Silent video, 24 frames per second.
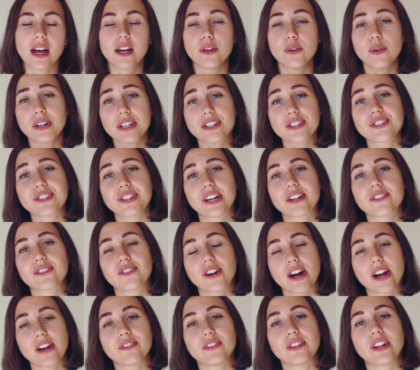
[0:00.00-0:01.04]
You can start
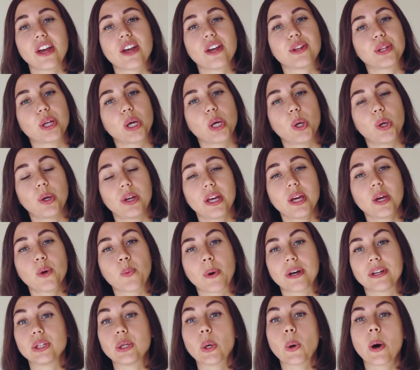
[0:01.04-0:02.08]
driving in the UAE
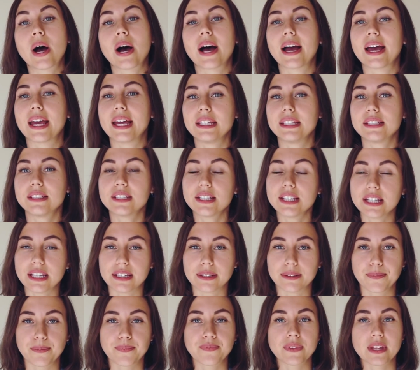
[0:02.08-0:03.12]
when you are 18.